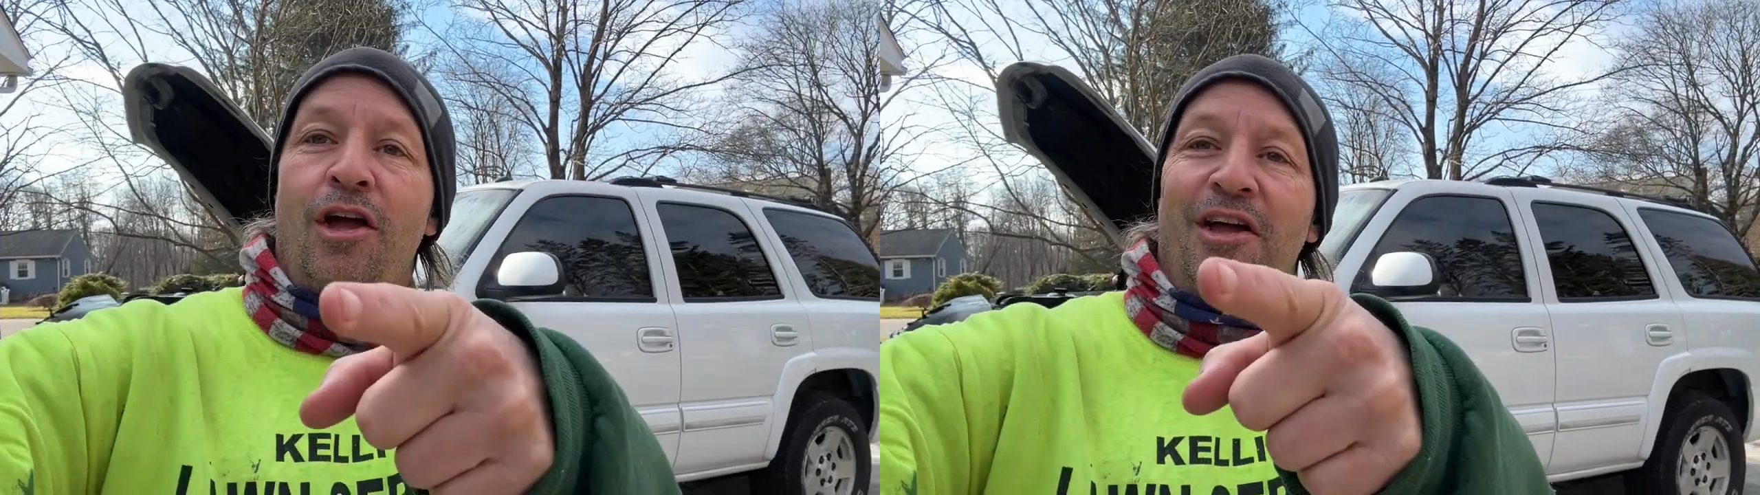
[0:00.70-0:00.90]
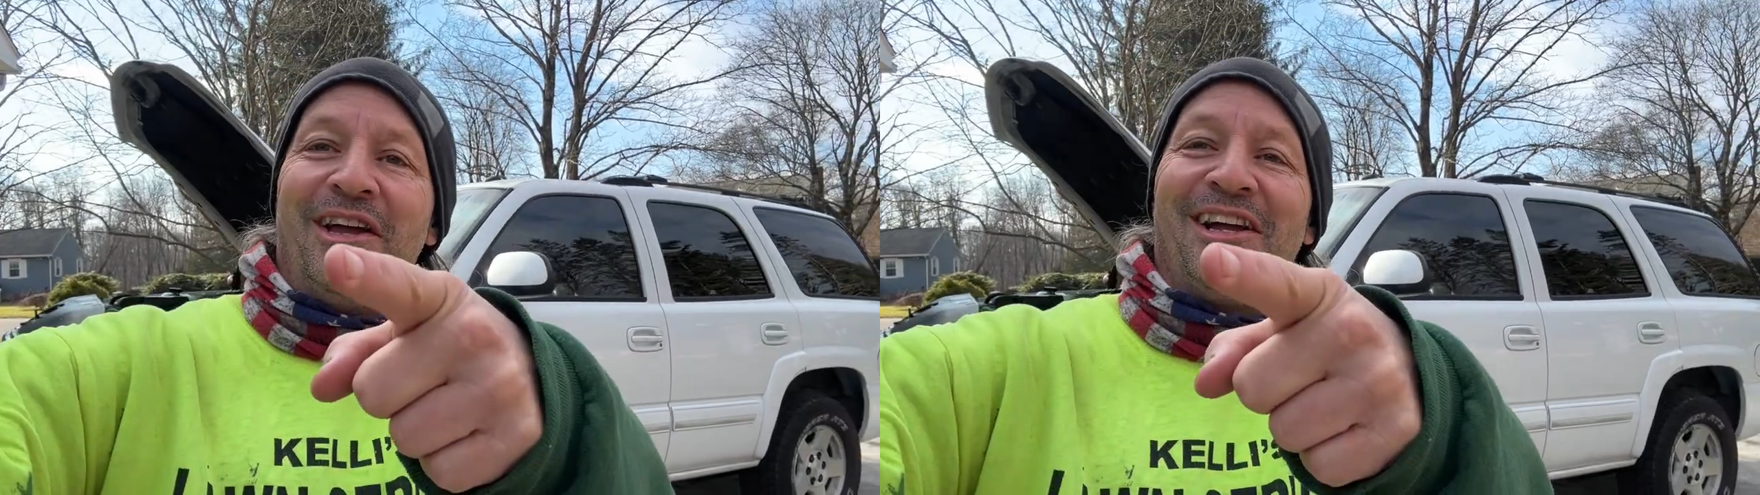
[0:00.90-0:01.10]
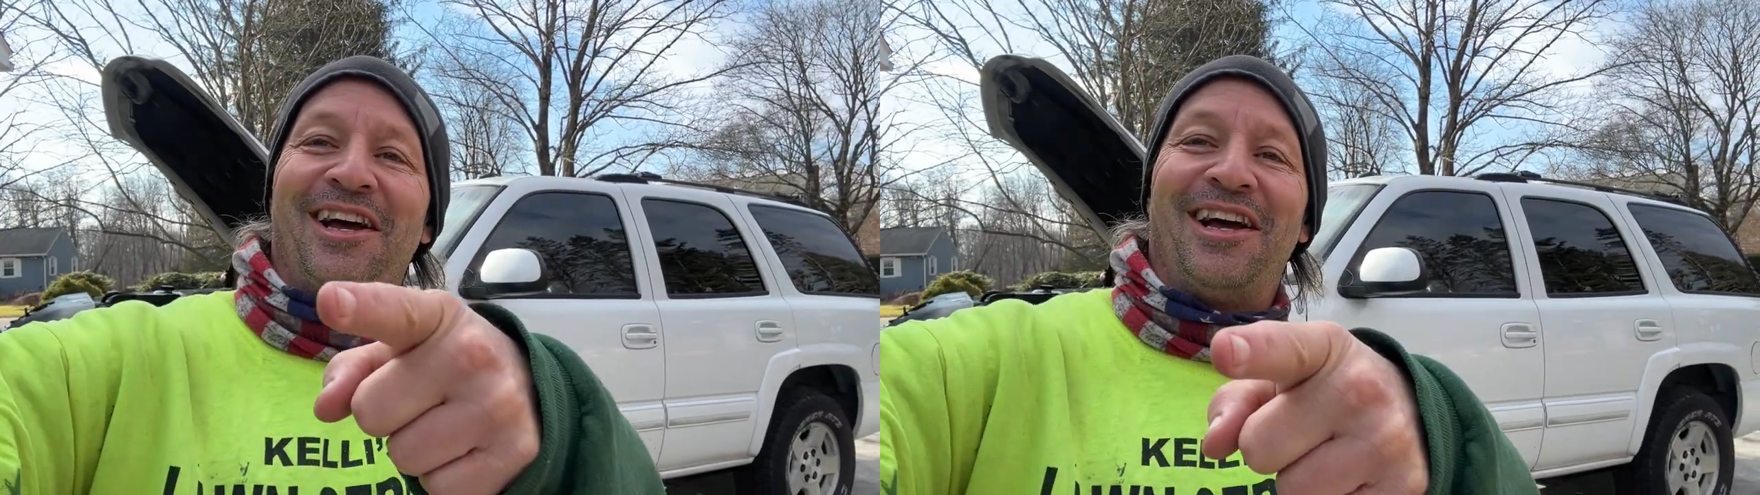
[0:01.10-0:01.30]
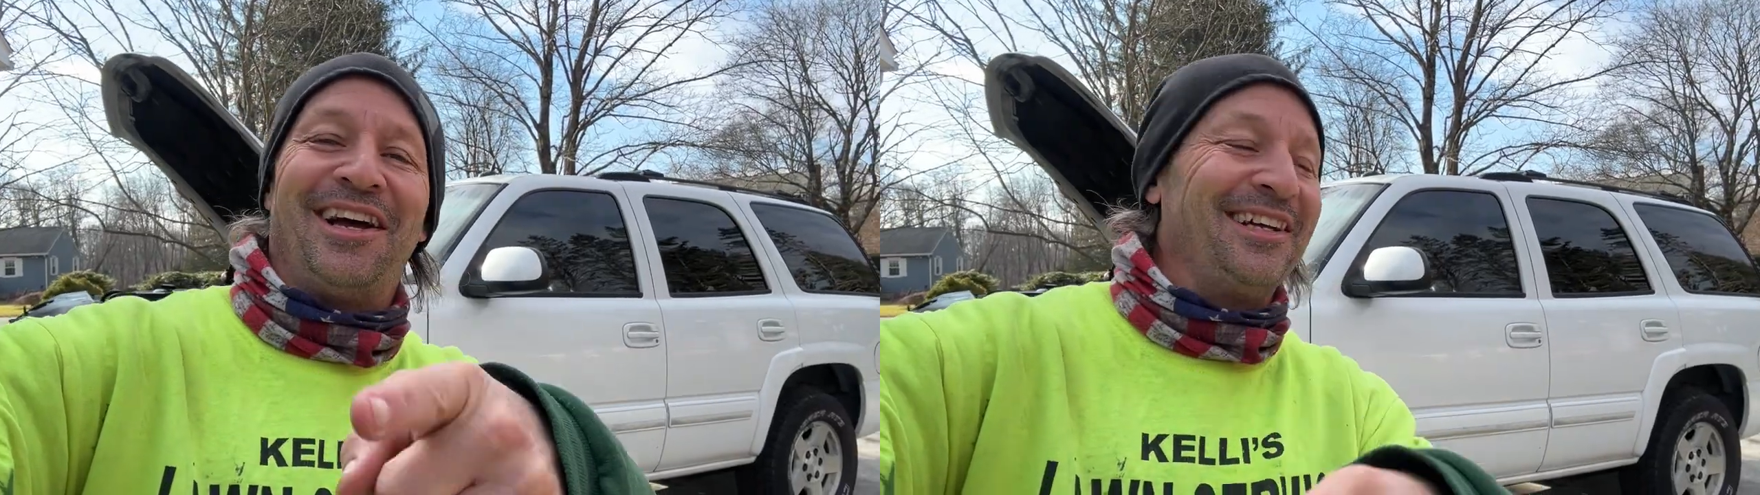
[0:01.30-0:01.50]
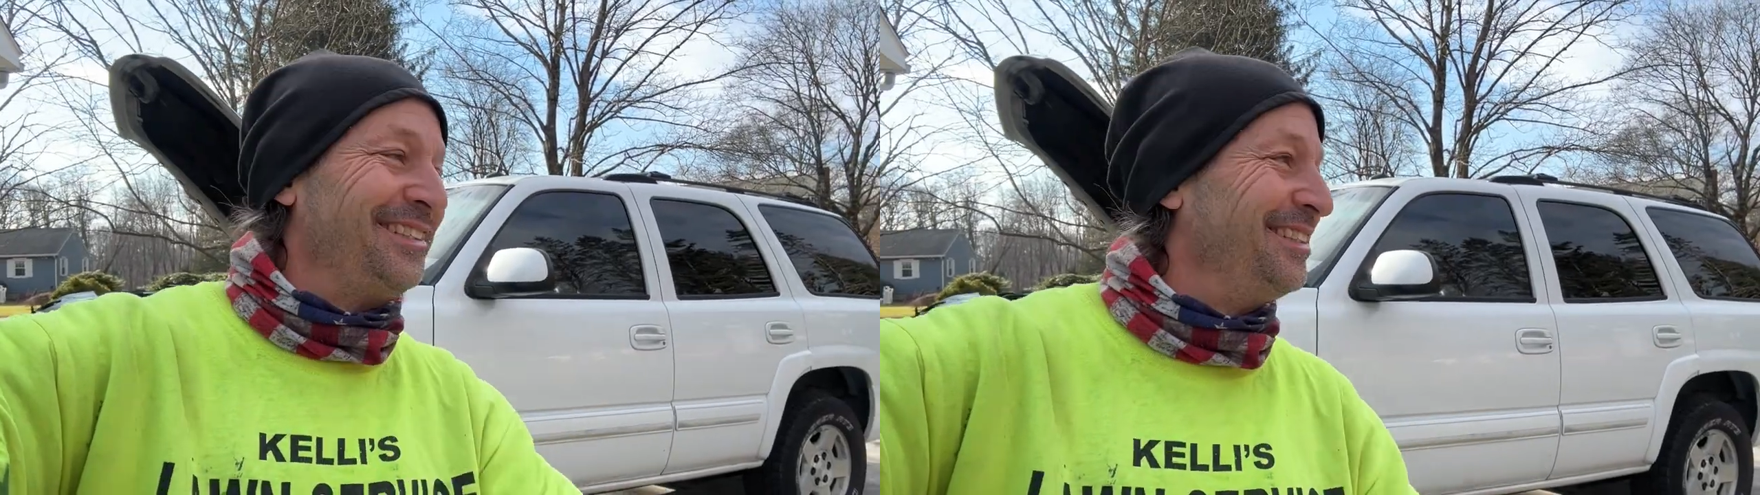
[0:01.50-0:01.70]
Hey
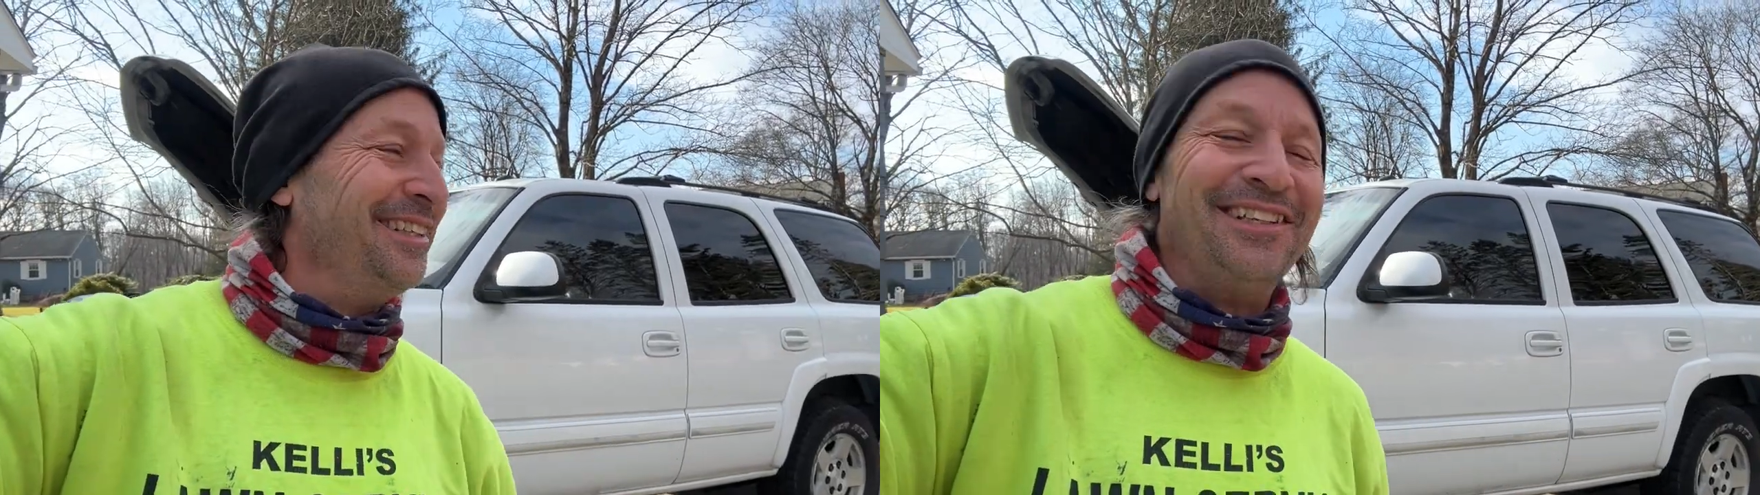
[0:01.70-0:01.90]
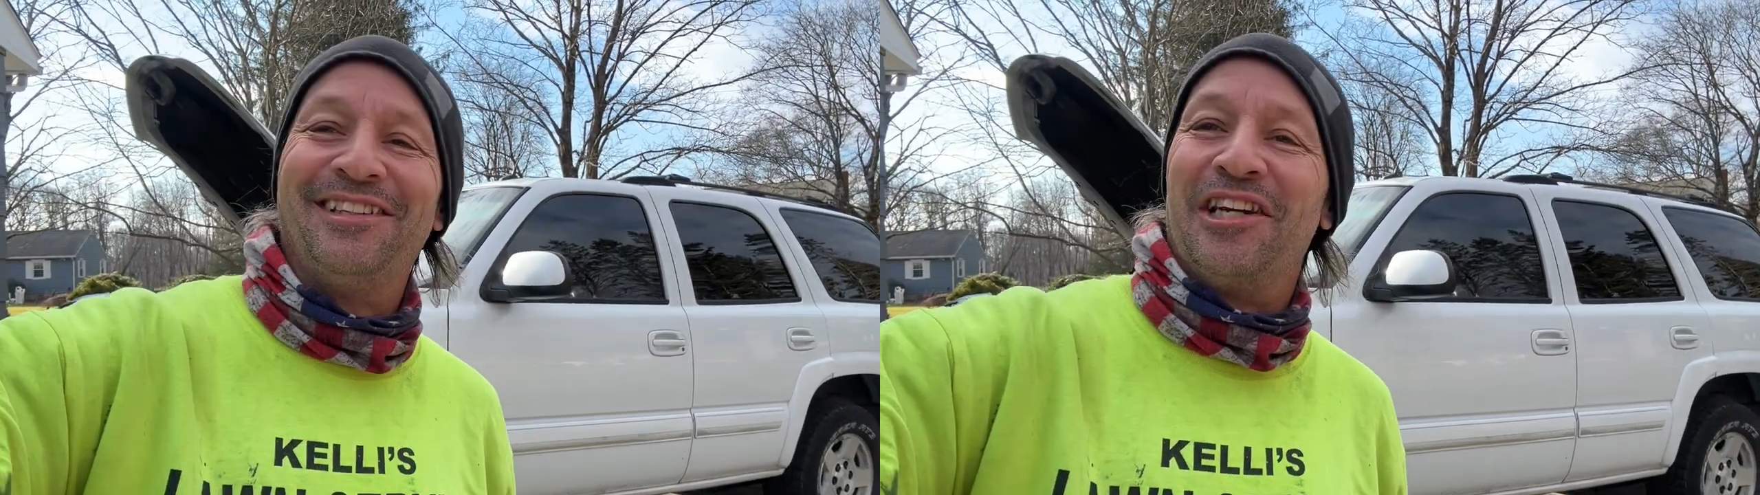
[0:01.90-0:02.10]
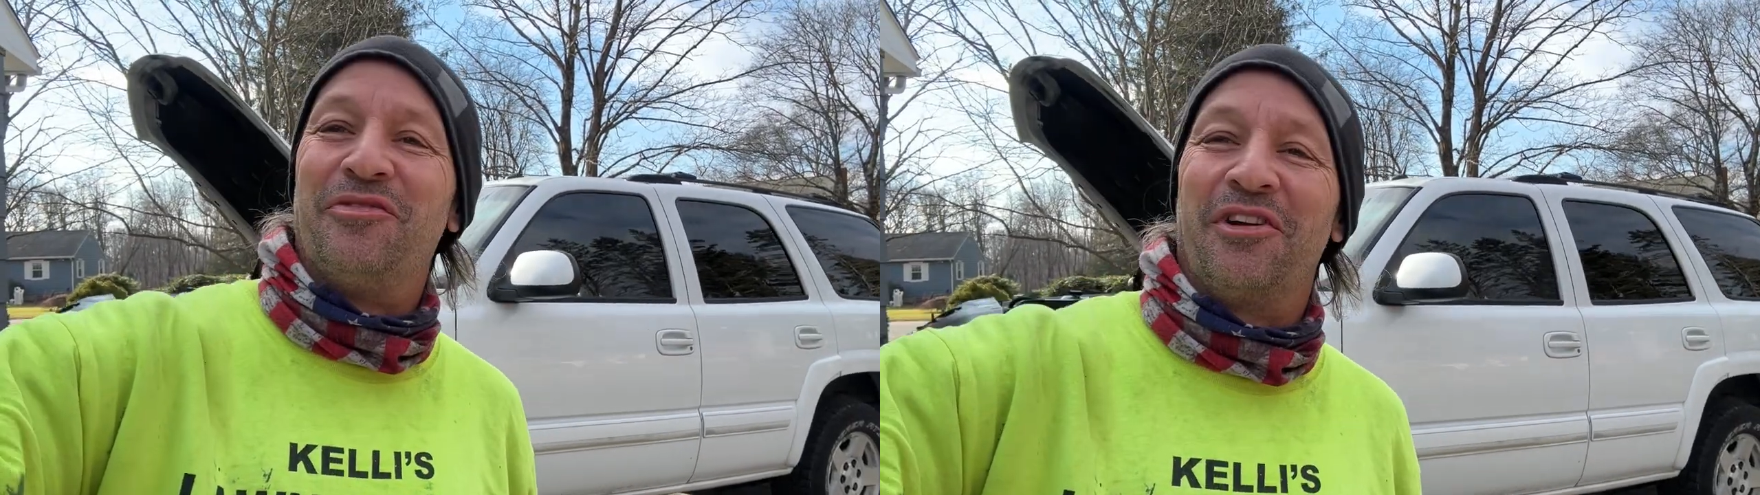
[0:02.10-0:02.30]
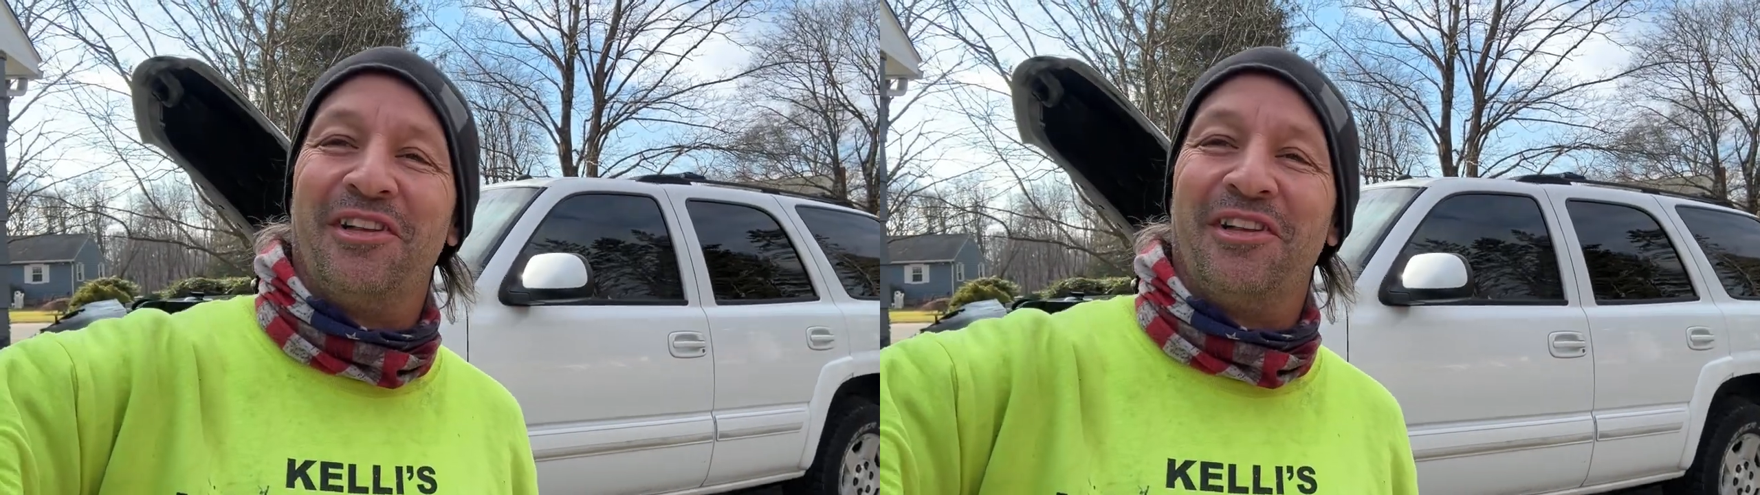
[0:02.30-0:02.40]
guys, thanks for